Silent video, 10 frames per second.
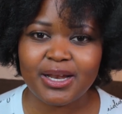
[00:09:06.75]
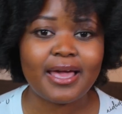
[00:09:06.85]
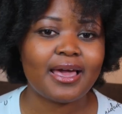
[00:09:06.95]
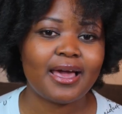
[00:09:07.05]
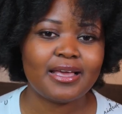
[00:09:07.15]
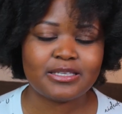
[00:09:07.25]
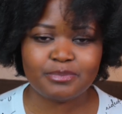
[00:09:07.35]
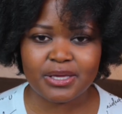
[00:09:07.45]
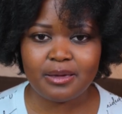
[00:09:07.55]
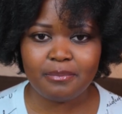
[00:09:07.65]
like a
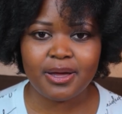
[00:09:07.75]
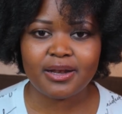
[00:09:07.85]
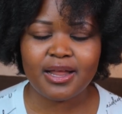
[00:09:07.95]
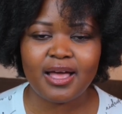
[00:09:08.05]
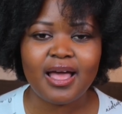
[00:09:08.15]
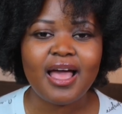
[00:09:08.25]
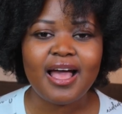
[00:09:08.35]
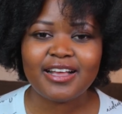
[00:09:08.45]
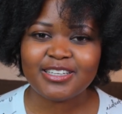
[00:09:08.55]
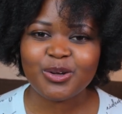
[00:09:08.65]
speaking partner,
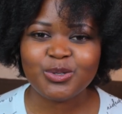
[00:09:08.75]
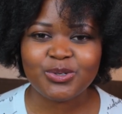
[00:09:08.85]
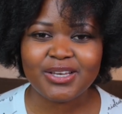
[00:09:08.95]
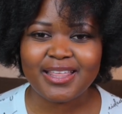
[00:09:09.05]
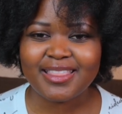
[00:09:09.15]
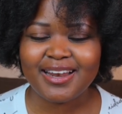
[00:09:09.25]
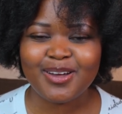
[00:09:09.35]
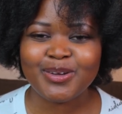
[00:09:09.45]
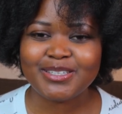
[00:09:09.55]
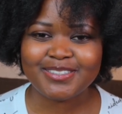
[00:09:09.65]
and you're going to learn the
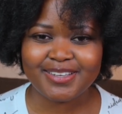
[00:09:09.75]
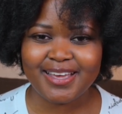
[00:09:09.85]
language